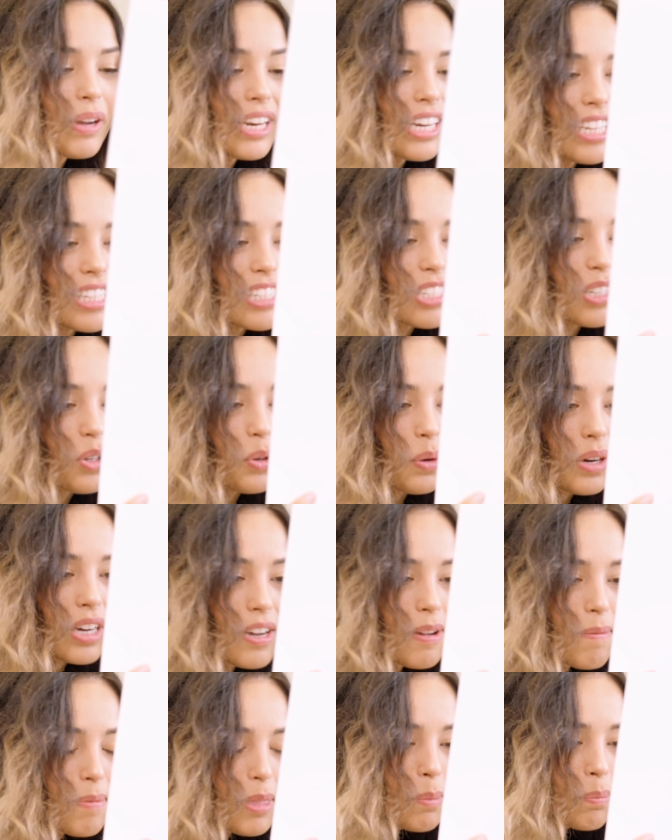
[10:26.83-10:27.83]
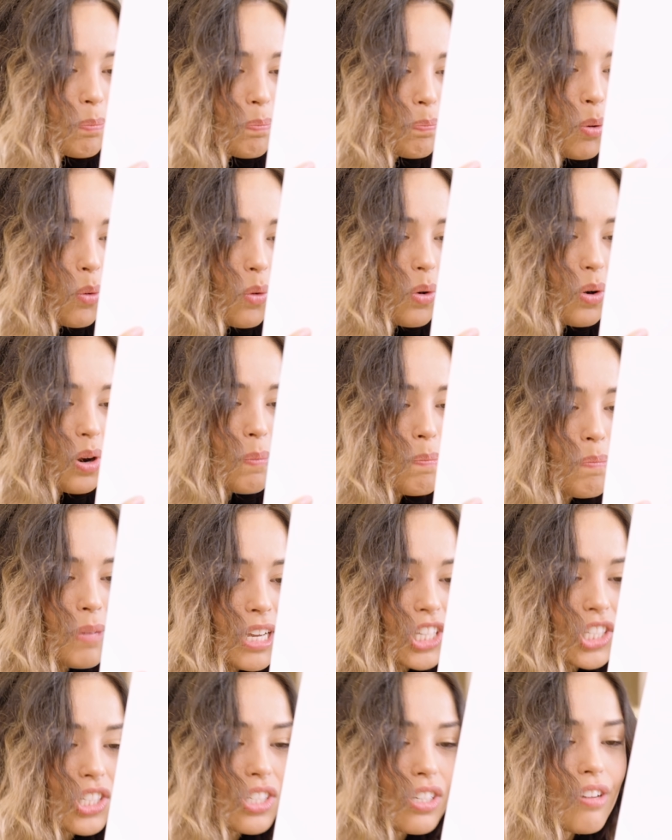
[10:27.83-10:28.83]
We need to pour
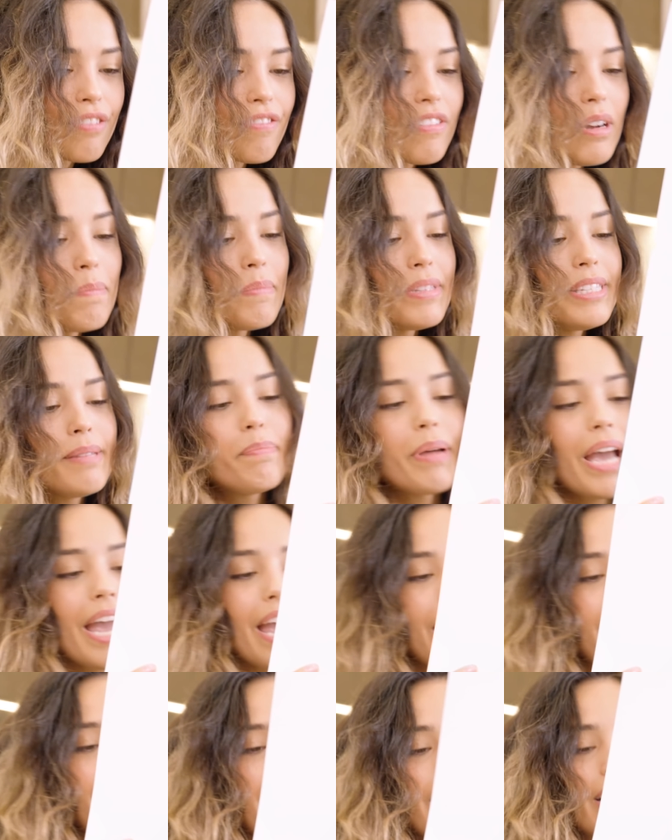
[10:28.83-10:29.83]
mixture from the pan